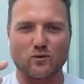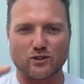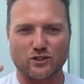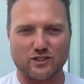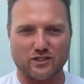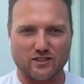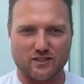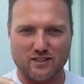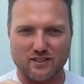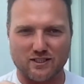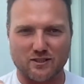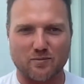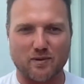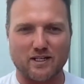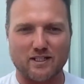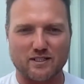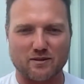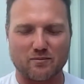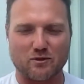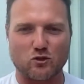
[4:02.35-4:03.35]
Which is the
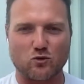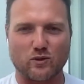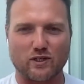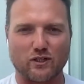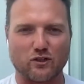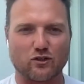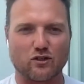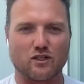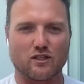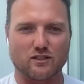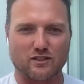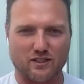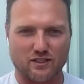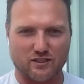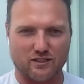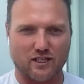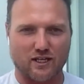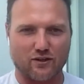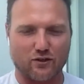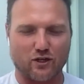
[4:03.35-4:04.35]
space in between neurons,
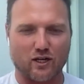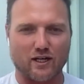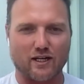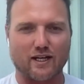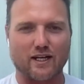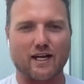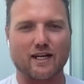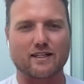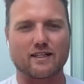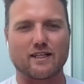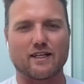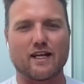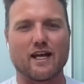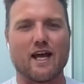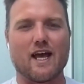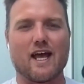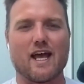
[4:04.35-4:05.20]
because now they're not connected.